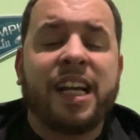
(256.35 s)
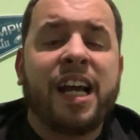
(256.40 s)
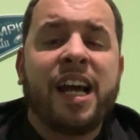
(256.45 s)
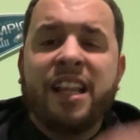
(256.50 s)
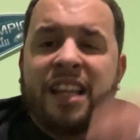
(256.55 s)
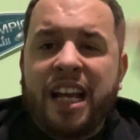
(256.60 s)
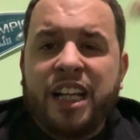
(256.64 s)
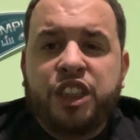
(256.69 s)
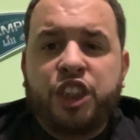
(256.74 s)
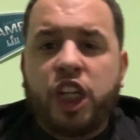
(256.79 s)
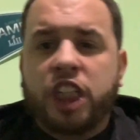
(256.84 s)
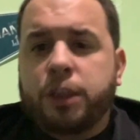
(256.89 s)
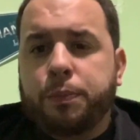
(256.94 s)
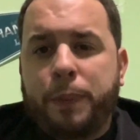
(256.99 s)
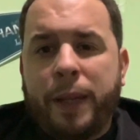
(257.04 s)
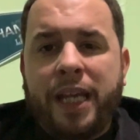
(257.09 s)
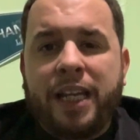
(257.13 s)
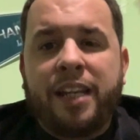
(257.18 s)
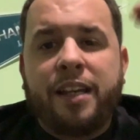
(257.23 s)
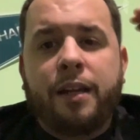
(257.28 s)
than just
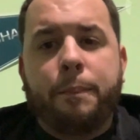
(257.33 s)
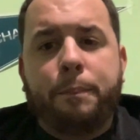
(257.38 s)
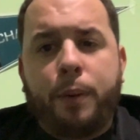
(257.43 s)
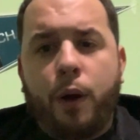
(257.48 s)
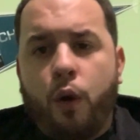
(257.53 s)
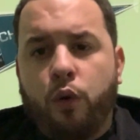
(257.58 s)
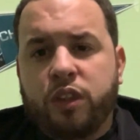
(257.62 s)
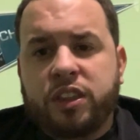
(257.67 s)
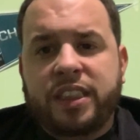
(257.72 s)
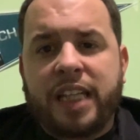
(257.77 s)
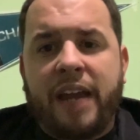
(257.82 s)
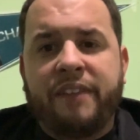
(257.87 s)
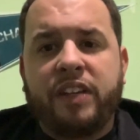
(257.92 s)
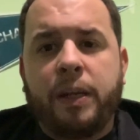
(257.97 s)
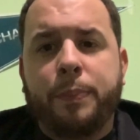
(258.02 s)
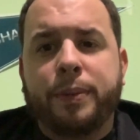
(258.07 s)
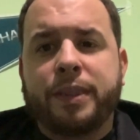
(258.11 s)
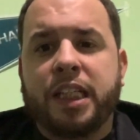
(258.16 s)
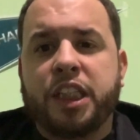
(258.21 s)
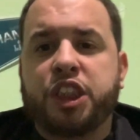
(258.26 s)
being in a post safety
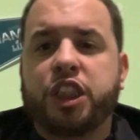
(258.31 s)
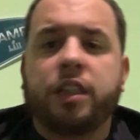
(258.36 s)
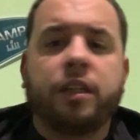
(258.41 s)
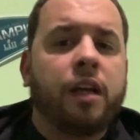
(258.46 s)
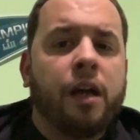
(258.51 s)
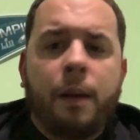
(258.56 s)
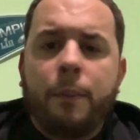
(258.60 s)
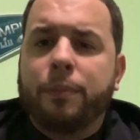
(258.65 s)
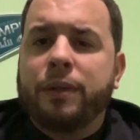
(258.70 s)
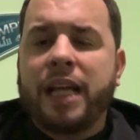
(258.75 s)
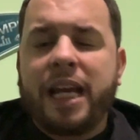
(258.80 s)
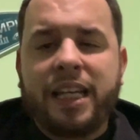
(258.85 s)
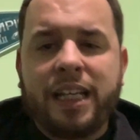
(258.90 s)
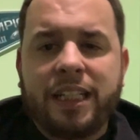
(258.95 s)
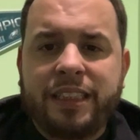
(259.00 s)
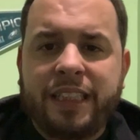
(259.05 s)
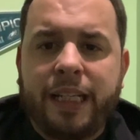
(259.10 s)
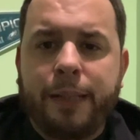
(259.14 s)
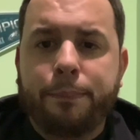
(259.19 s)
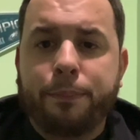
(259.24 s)
position playing a
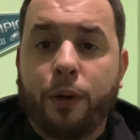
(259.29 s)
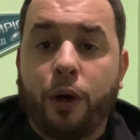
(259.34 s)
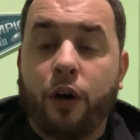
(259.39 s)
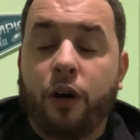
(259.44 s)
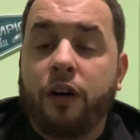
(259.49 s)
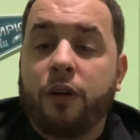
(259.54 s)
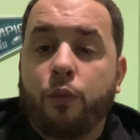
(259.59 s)
deep ball.